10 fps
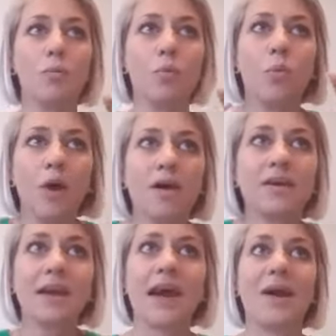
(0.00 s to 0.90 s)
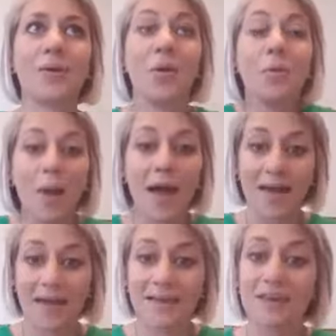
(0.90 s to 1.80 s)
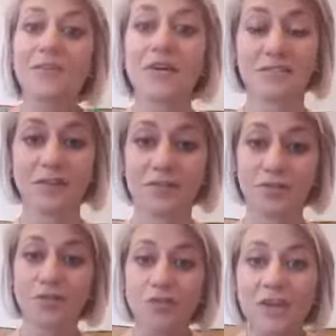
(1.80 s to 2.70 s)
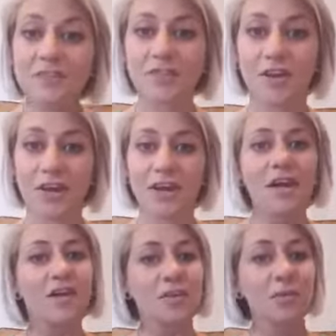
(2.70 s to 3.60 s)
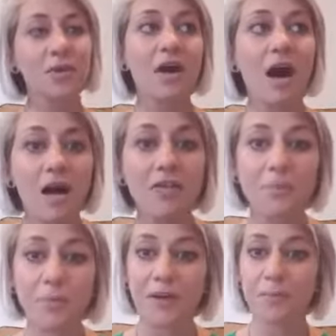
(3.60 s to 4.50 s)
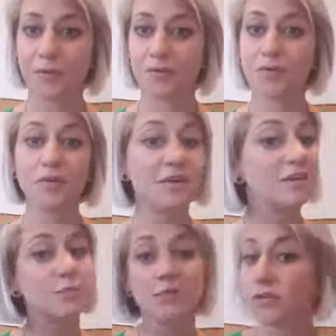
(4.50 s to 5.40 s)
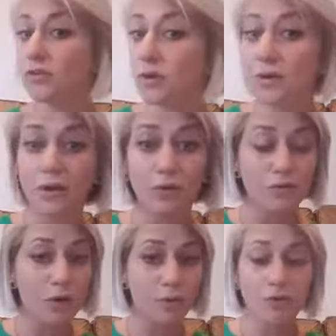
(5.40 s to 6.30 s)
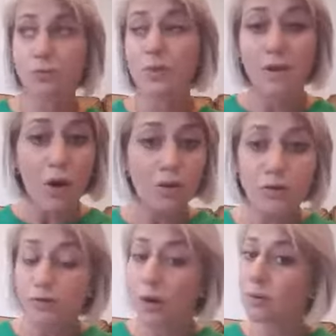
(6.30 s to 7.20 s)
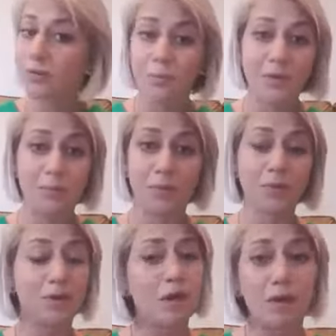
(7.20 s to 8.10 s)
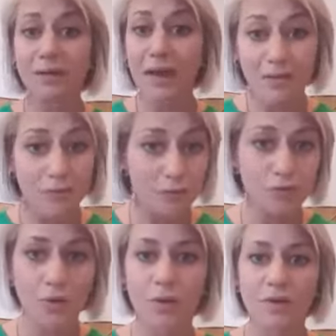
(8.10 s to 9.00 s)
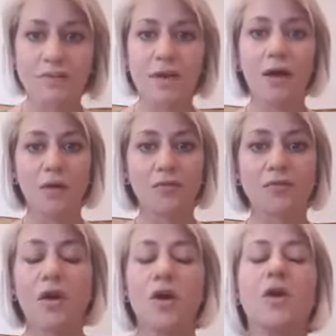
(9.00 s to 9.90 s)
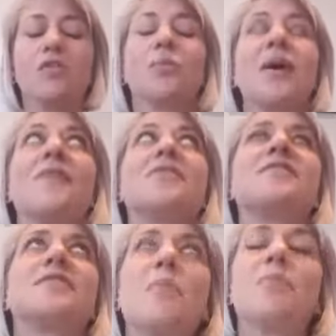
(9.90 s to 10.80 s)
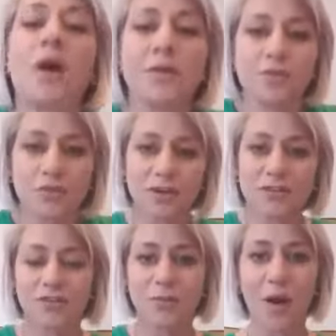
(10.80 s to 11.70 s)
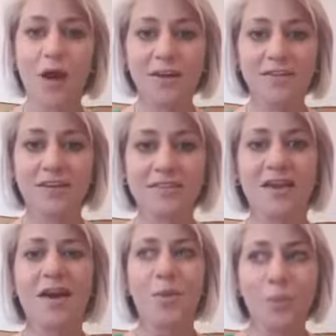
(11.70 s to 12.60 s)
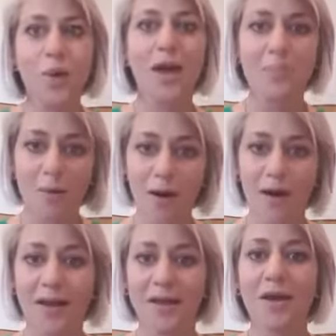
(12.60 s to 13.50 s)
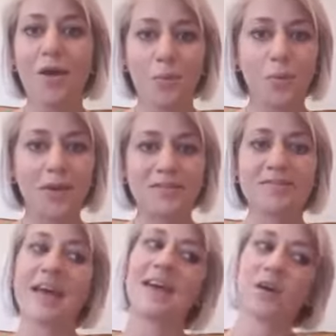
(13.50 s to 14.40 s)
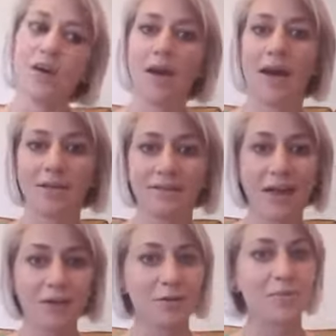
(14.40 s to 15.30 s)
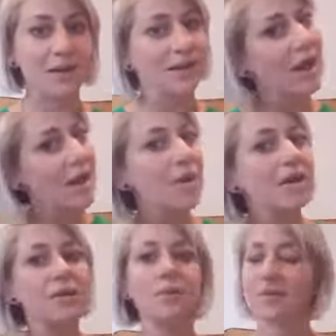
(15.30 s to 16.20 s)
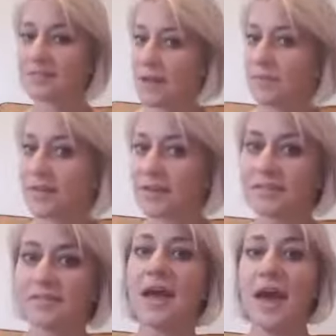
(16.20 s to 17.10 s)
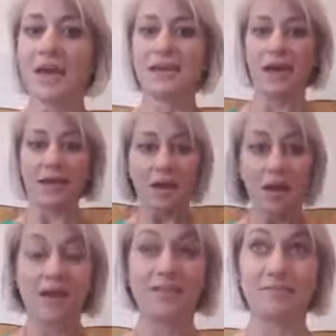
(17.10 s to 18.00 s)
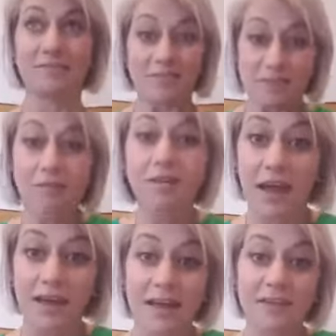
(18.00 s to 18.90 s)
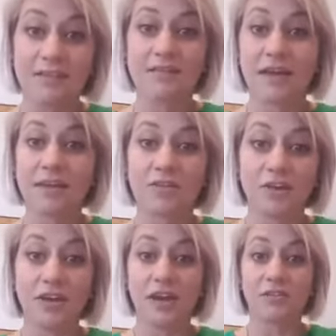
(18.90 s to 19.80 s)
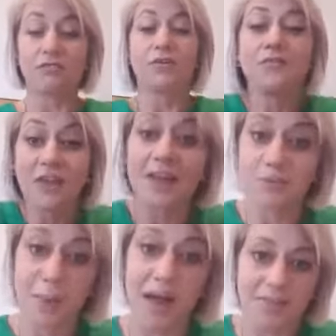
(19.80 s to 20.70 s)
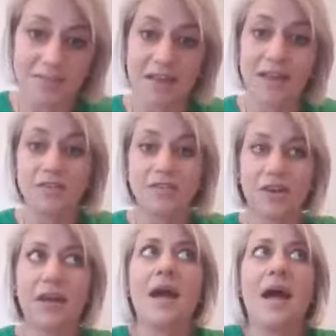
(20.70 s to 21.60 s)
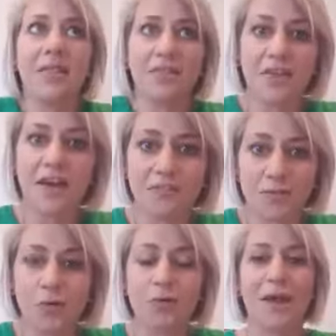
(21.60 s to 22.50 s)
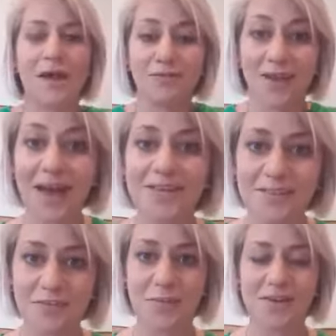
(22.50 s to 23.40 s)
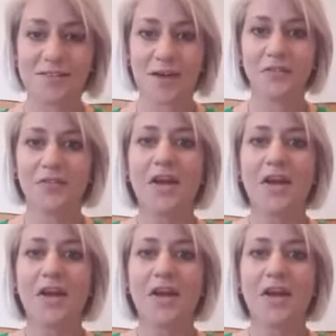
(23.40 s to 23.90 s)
working out a way and giving ourselves a strategy that when other people do things which are not in our control, because we can't control other people, we can only ever control ourselves, that we have some kind of strategy behind us whereby we can say, all right, hang on a minute, am I going to accept this and surrogate in this energy and reflect back this energy, and therefore create a reality for myself